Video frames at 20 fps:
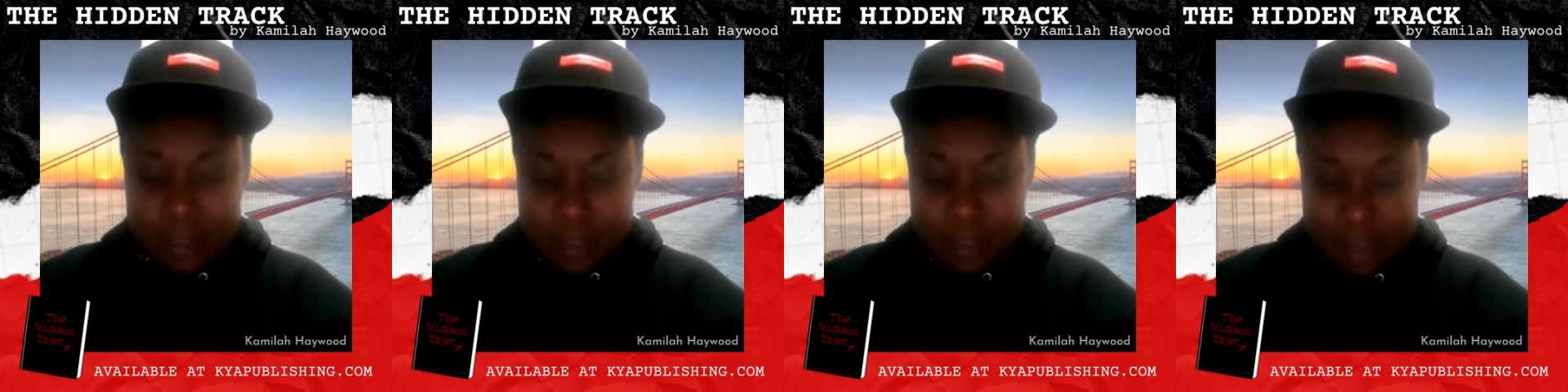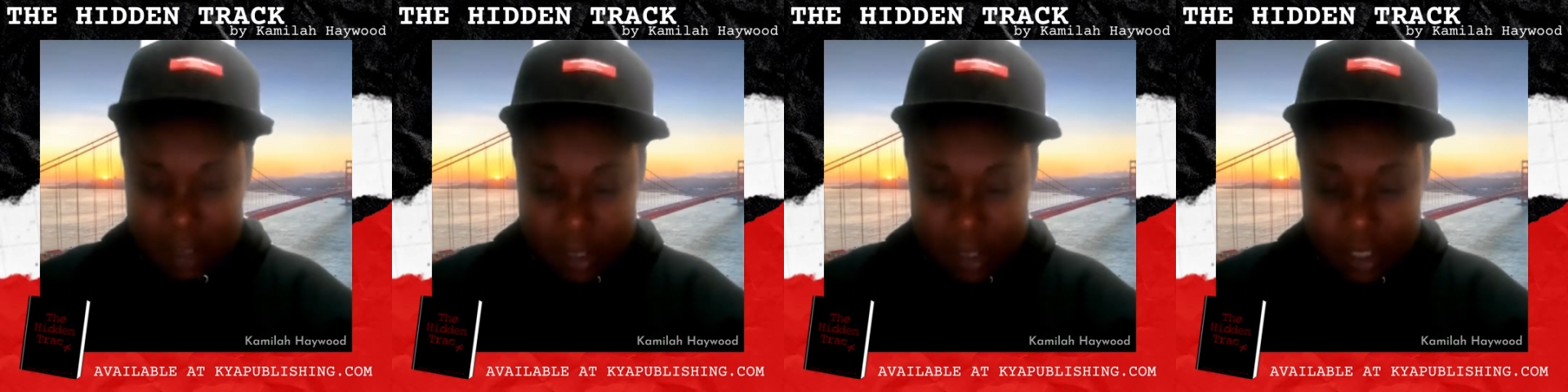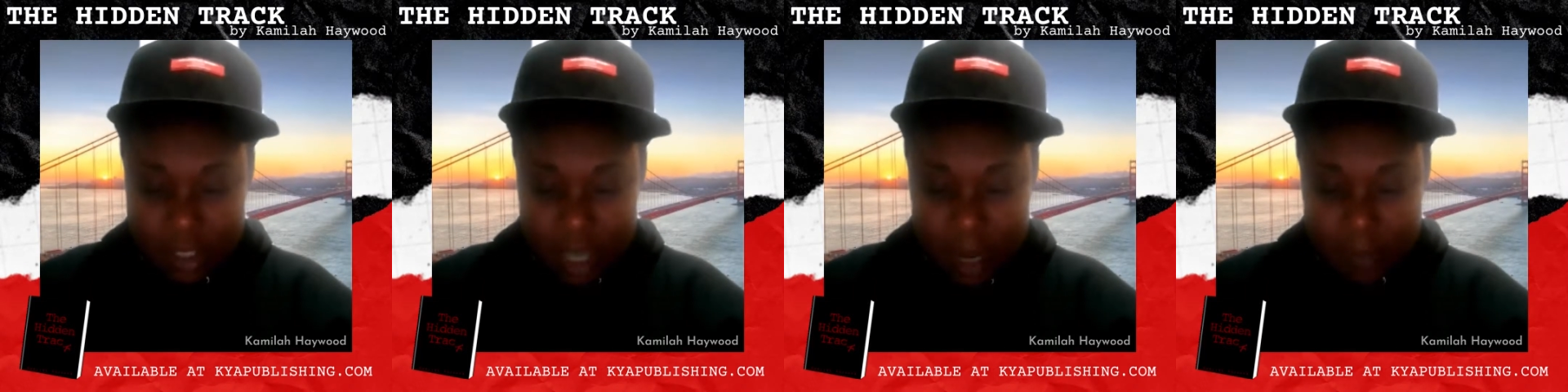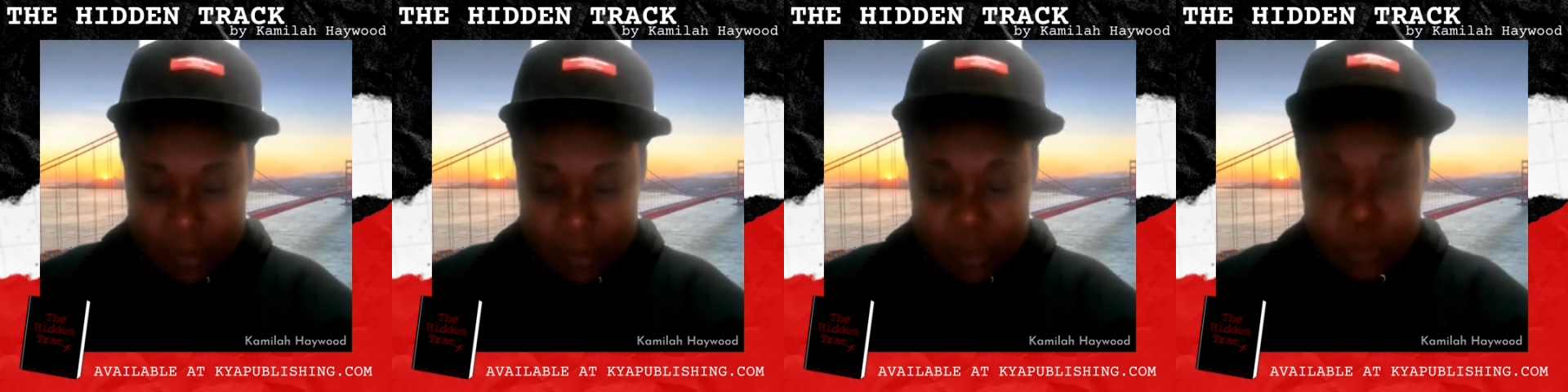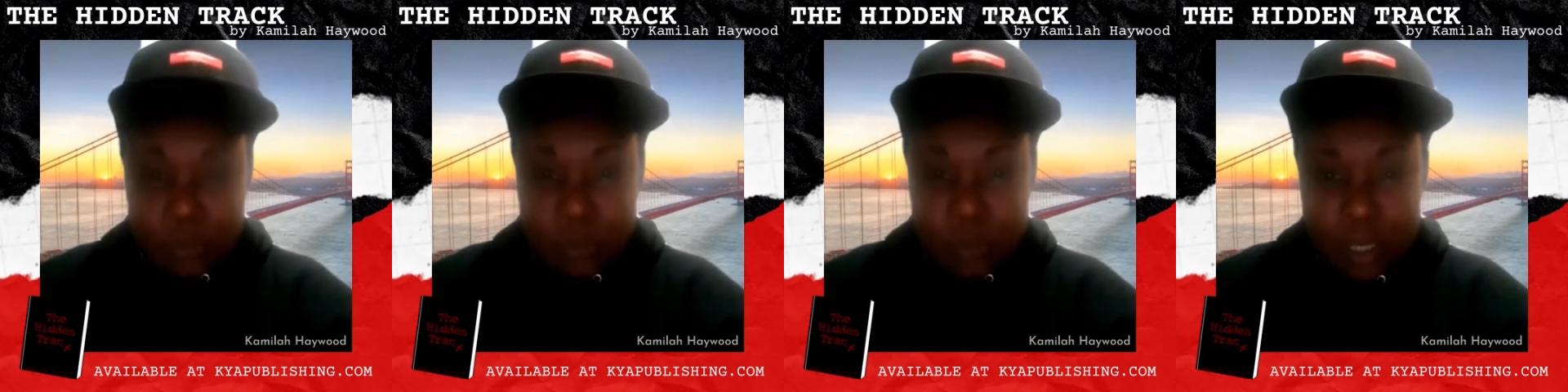It's
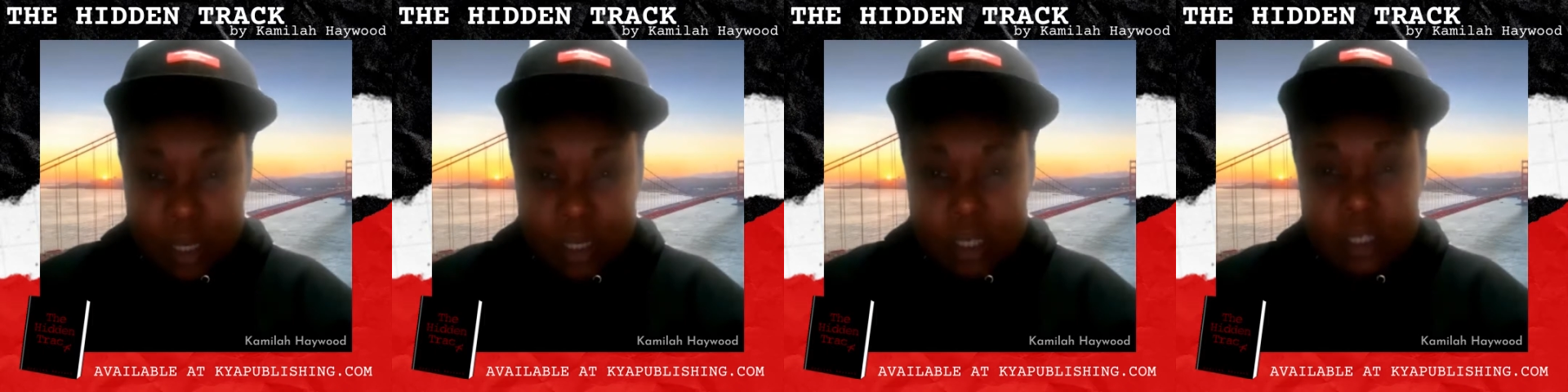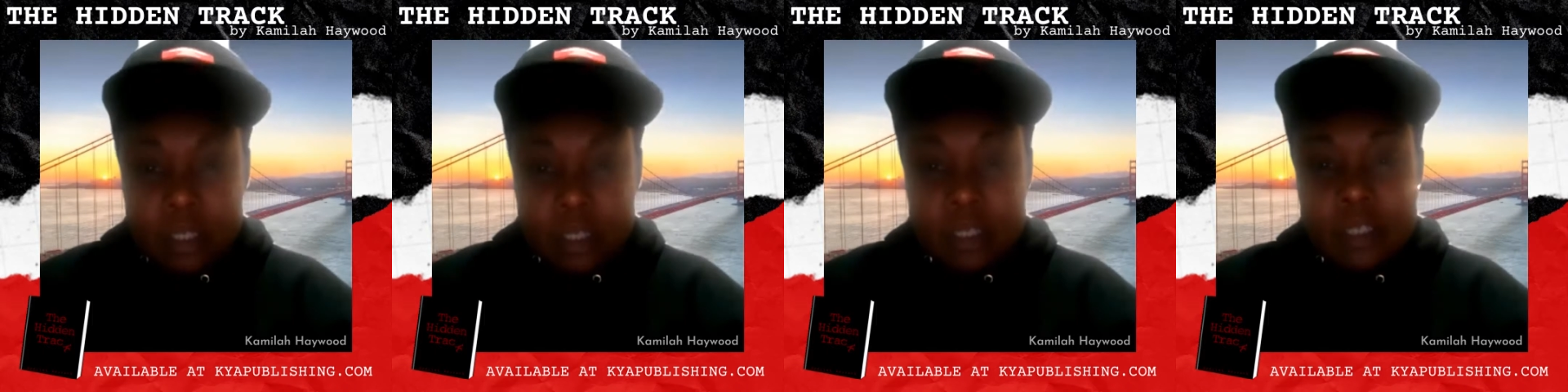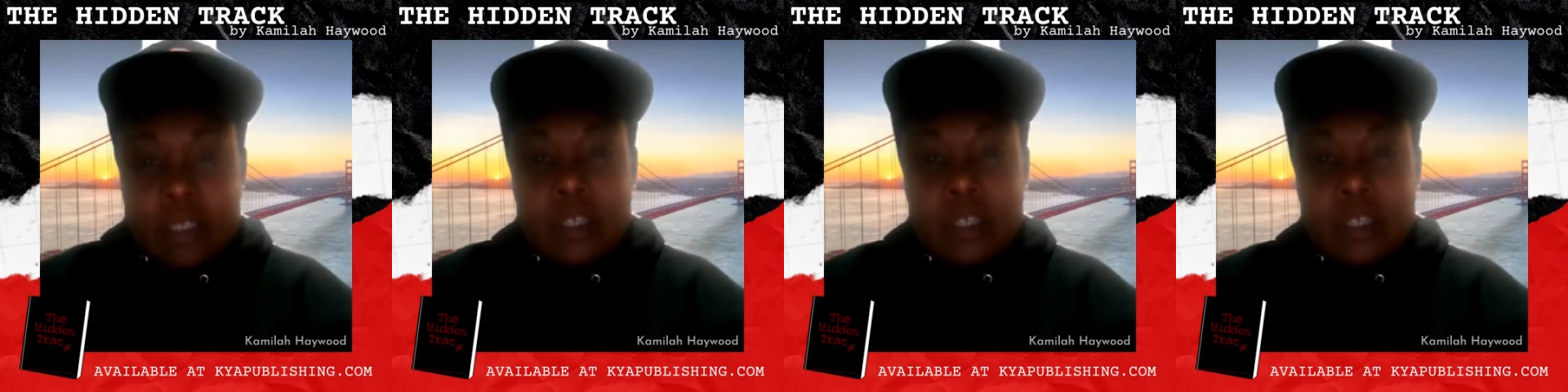chapter one,